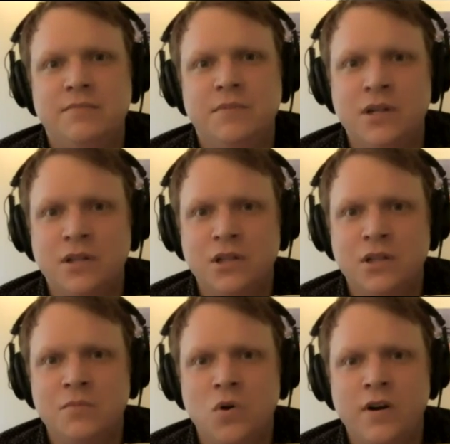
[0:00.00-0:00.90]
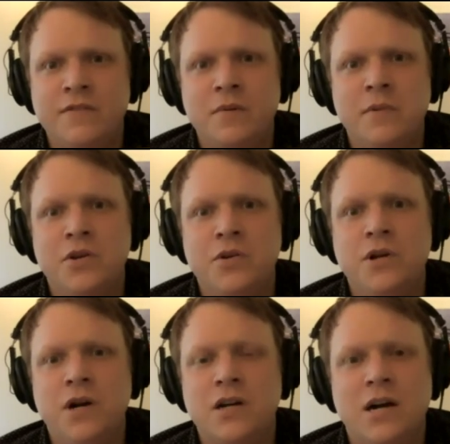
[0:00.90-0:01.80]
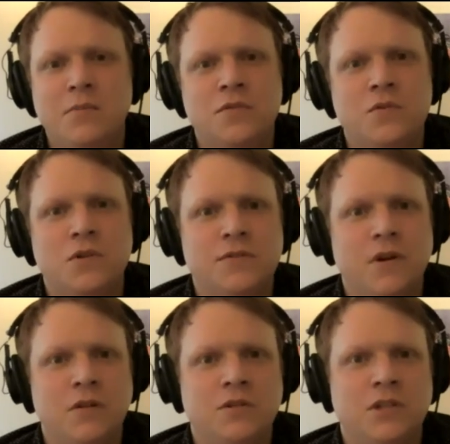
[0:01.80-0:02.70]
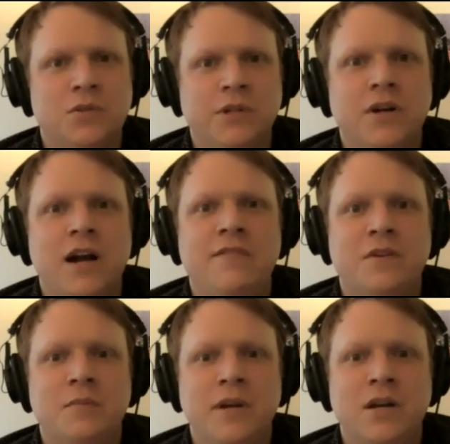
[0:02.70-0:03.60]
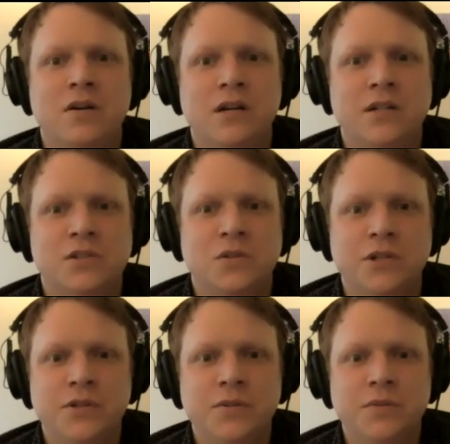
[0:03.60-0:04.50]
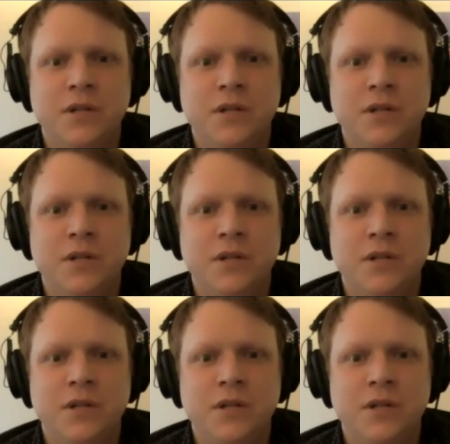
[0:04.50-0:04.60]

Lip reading: You can learn more at filmmakeru.com or, of course, follow us on Twitter at filmmaker_U.